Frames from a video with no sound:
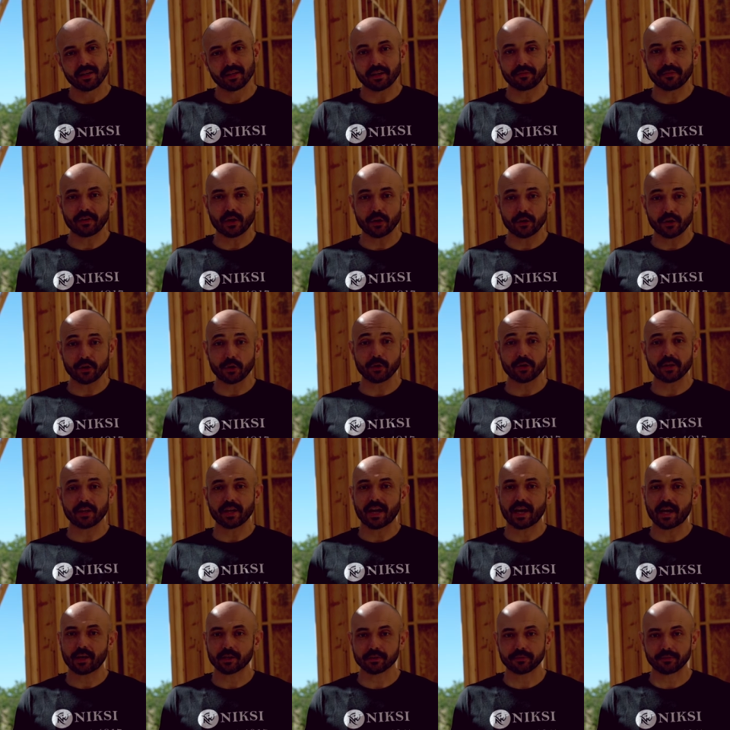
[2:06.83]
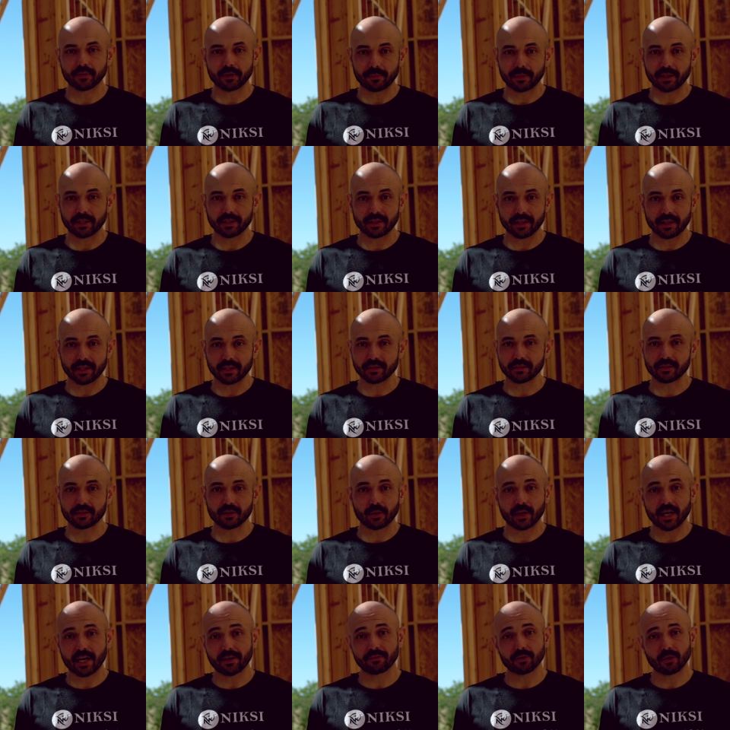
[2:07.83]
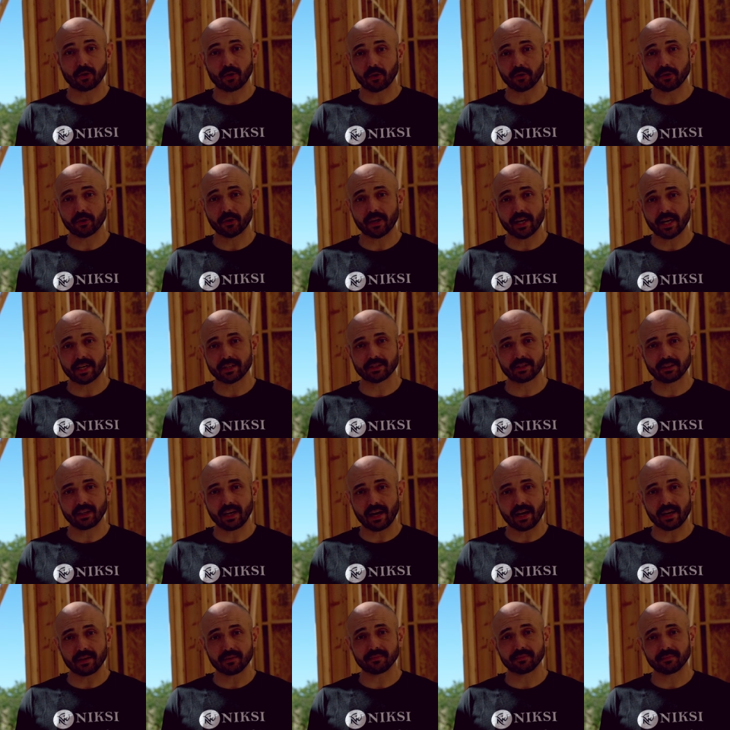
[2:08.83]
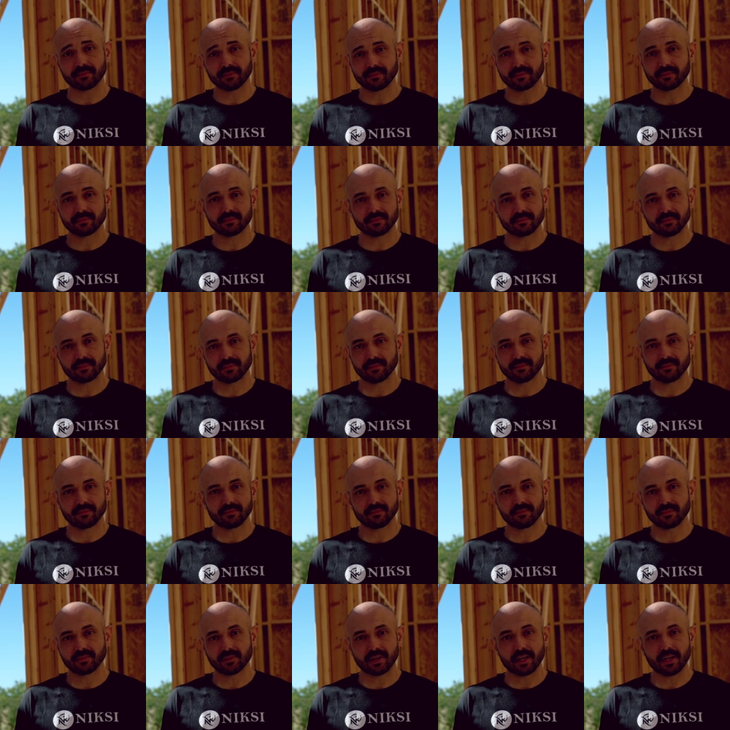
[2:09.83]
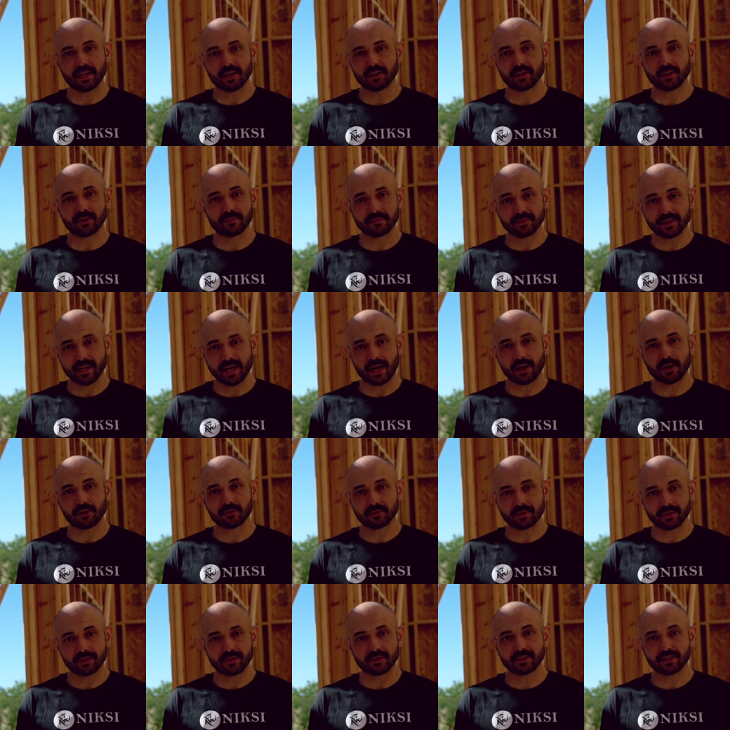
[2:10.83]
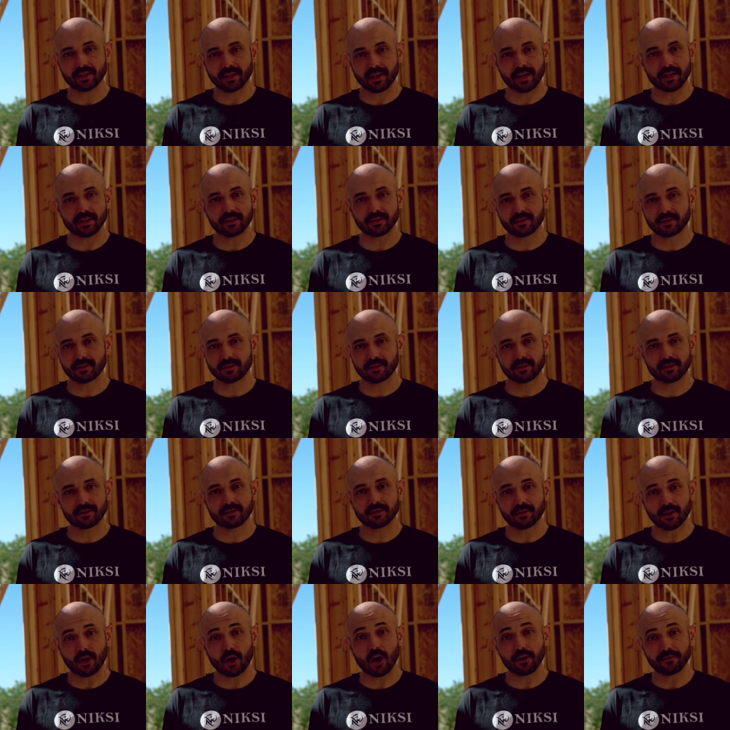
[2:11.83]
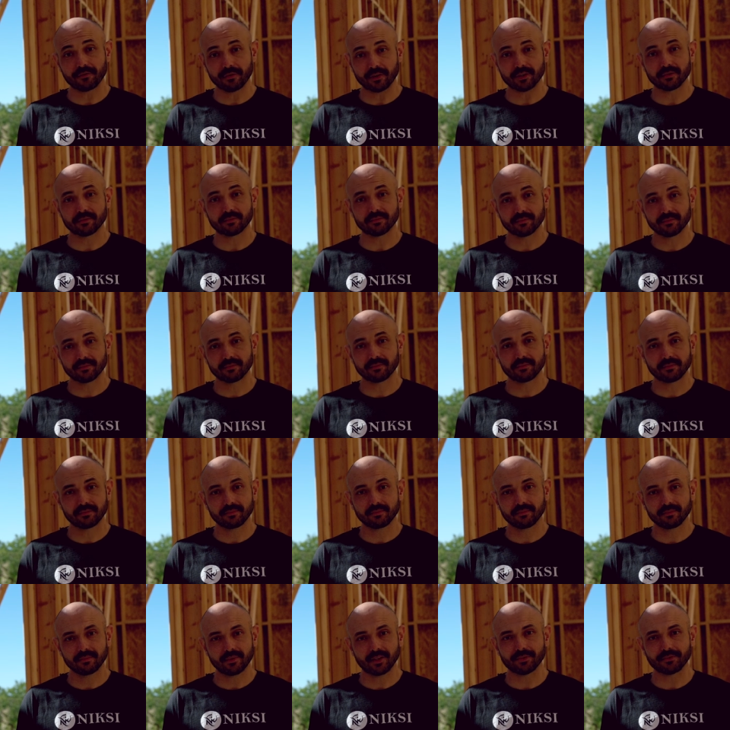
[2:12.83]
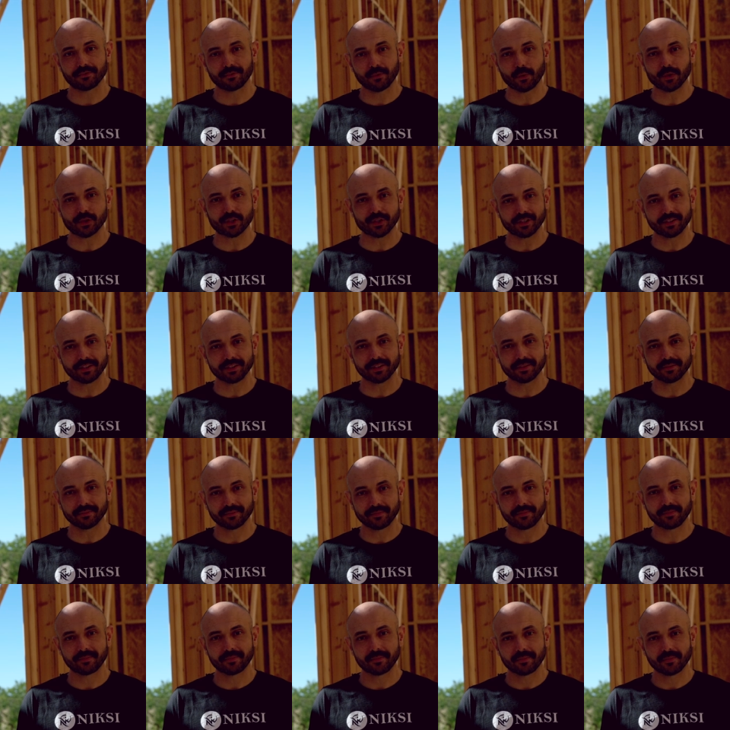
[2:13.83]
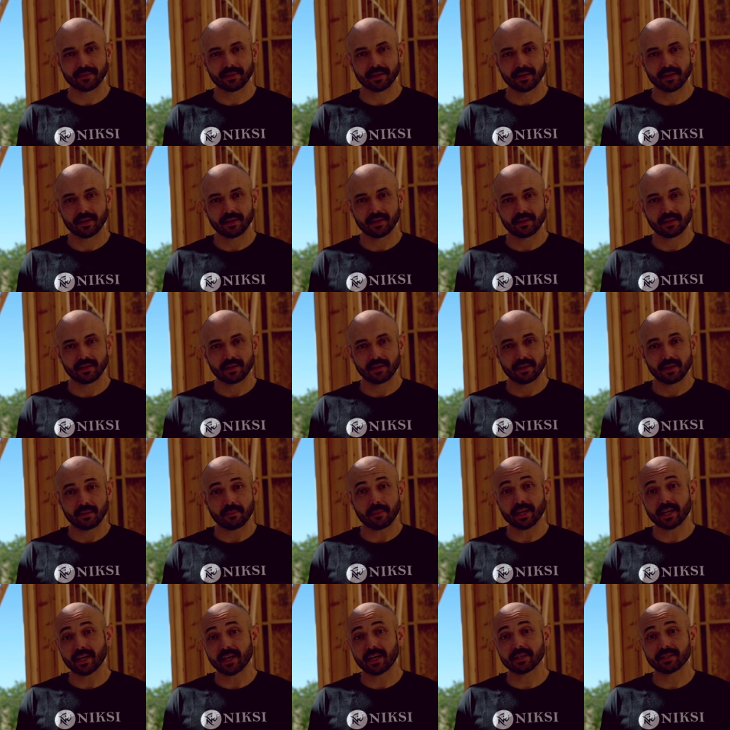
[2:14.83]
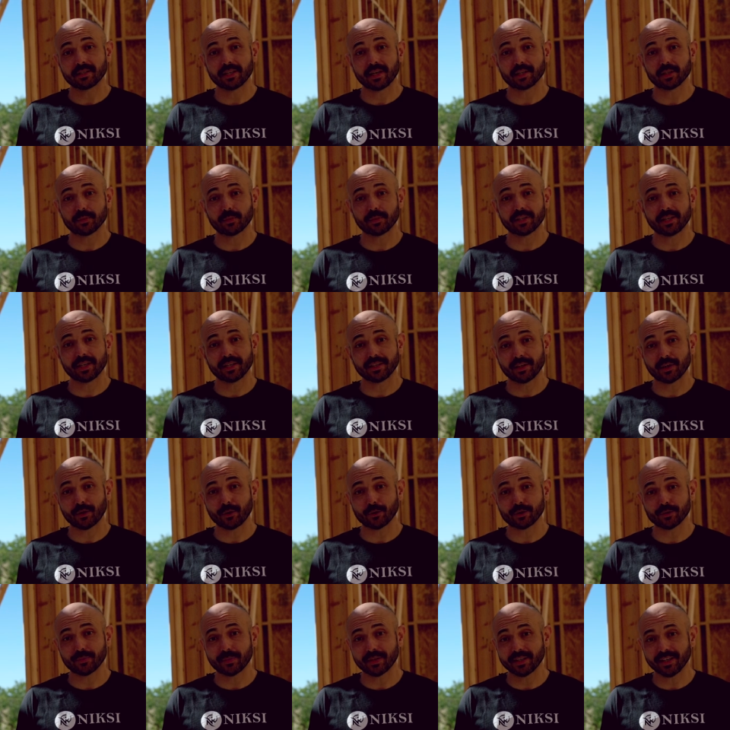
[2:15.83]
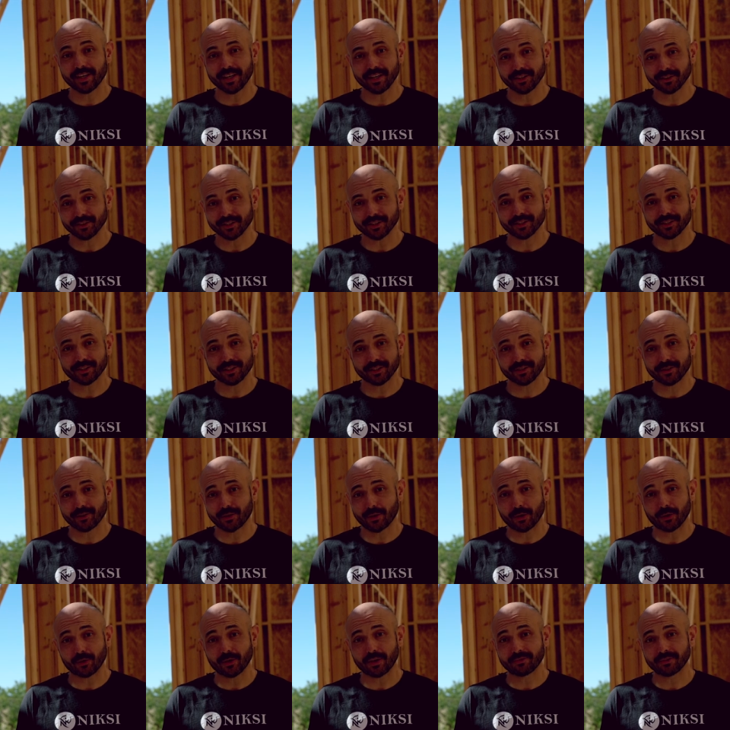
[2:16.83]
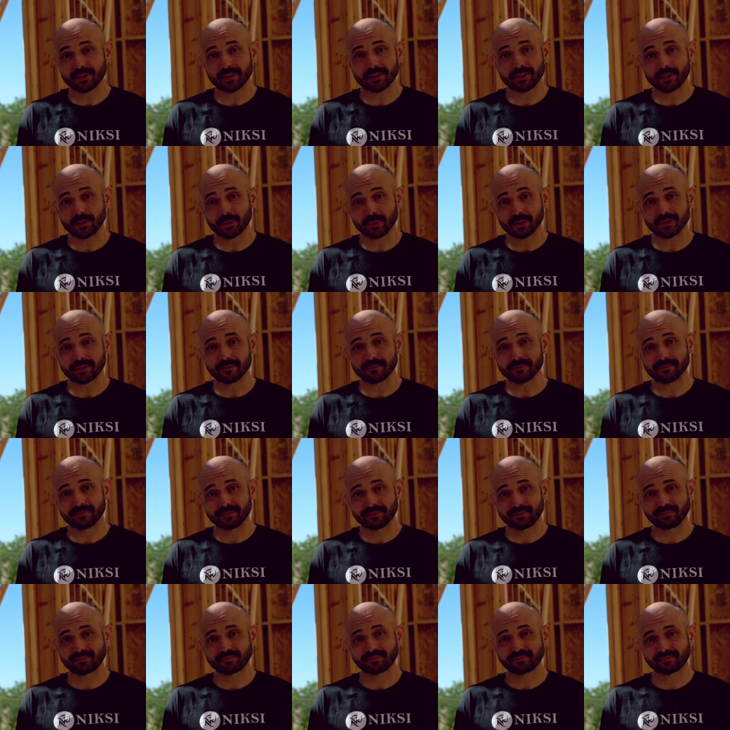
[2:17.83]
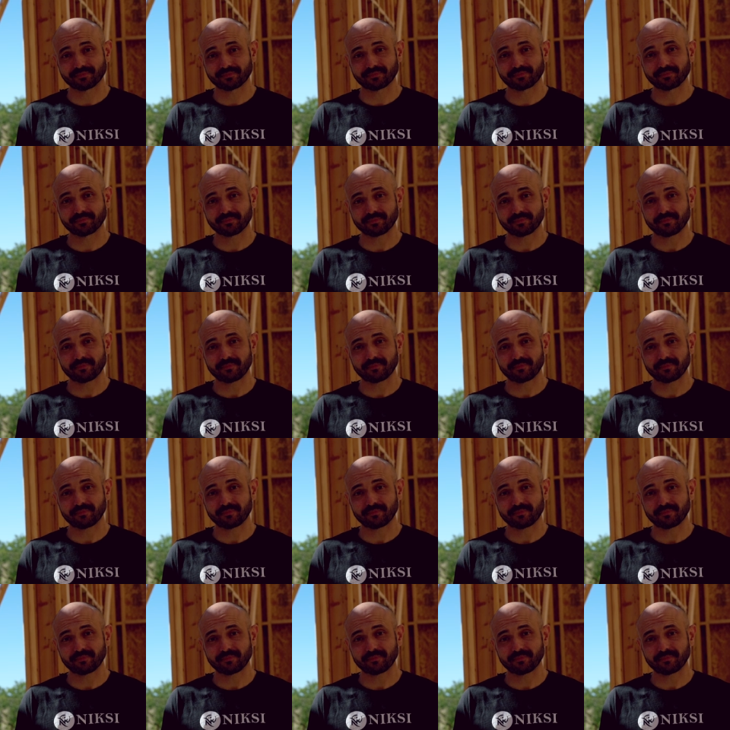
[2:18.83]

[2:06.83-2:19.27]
They're very new to the house flipping thing, so I have to hold their hands a lot. They come down to the sites often, unfortunately. My guys actually pretend they don't speak English. They don't have to deal with it.